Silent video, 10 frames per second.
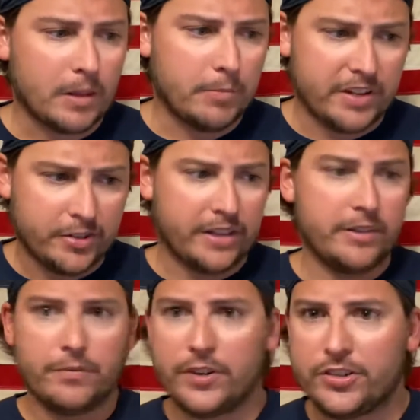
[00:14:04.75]
I still got
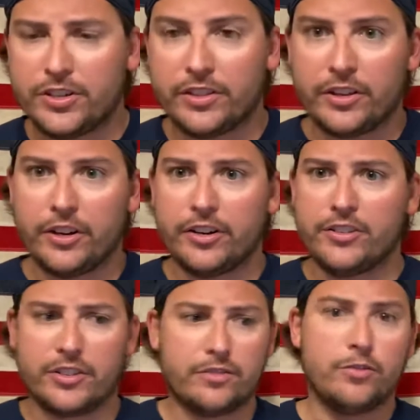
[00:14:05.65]
them finishing 3rd,
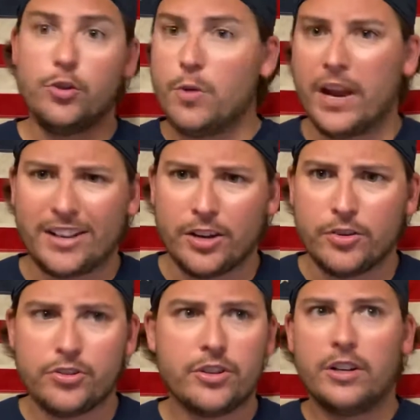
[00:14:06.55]
just new head
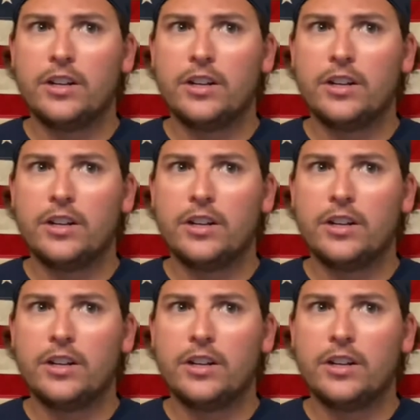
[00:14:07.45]
coach,